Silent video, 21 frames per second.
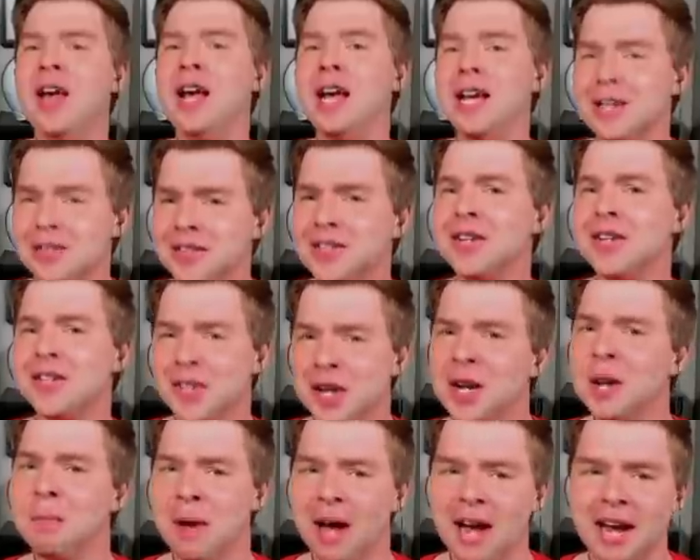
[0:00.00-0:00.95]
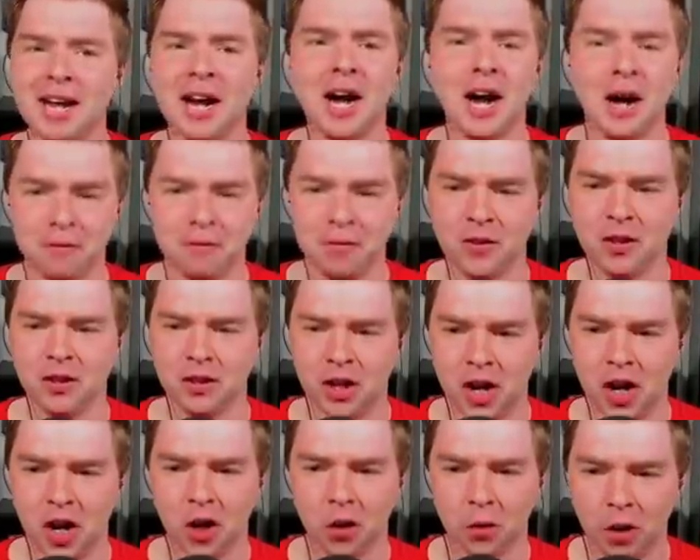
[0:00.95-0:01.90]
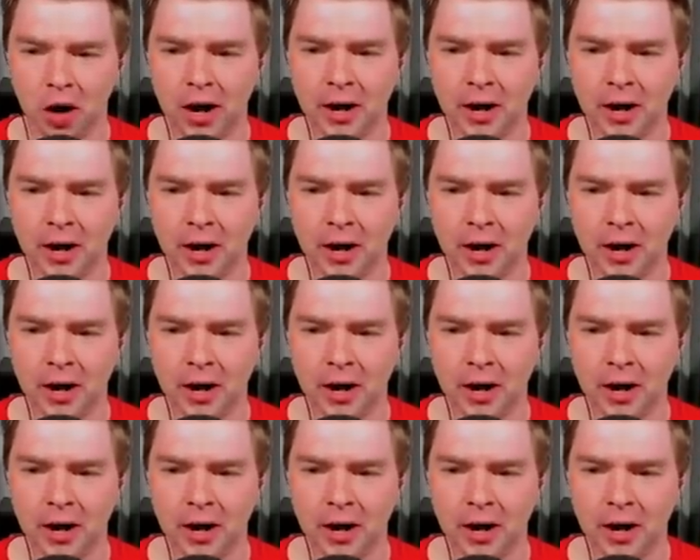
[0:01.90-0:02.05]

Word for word: This is gonna pay off in the long